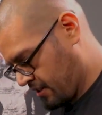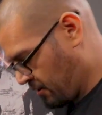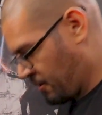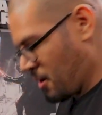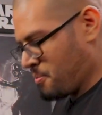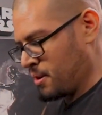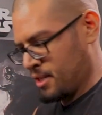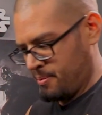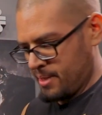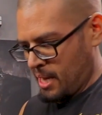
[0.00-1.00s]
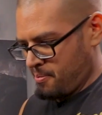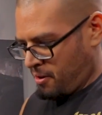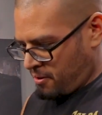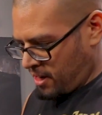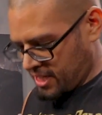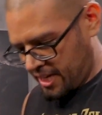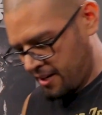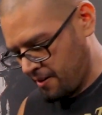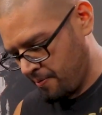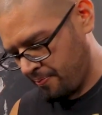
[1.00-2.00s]
So I'm gonna put some tape across
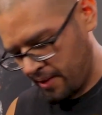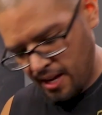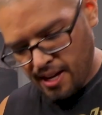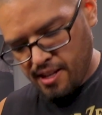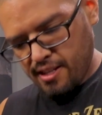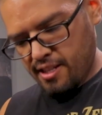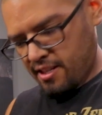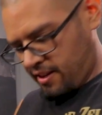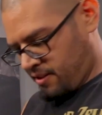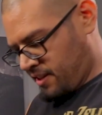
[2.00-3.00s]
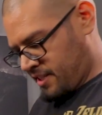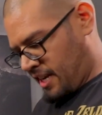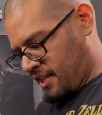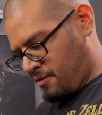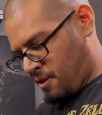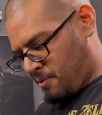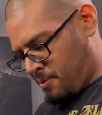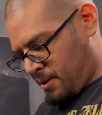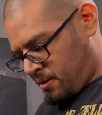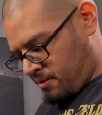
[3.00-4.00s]
here. just so I know exactly where I
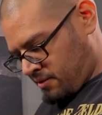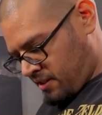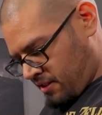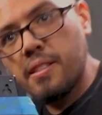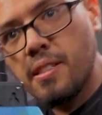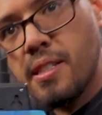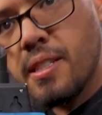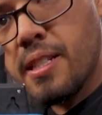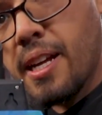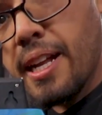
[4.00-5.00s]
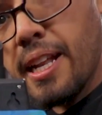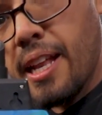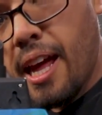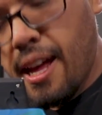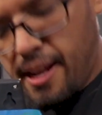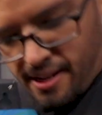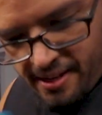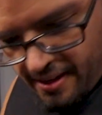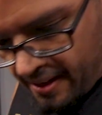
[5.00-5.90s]
want my holes. Just like that.